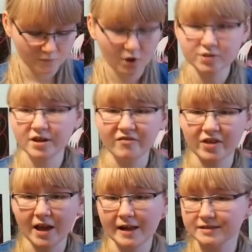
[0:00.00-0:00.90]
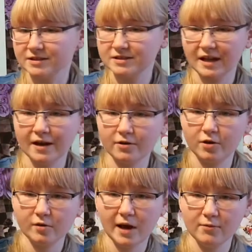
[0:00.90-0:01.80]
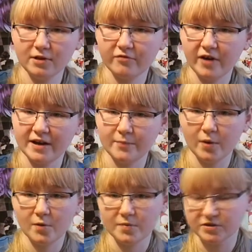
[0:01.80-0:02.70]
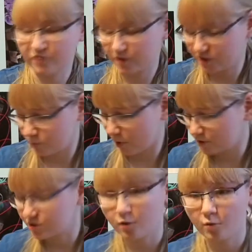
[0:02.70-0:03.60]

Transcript: Or something else. I don't know. I will find a purpose for this box. Don't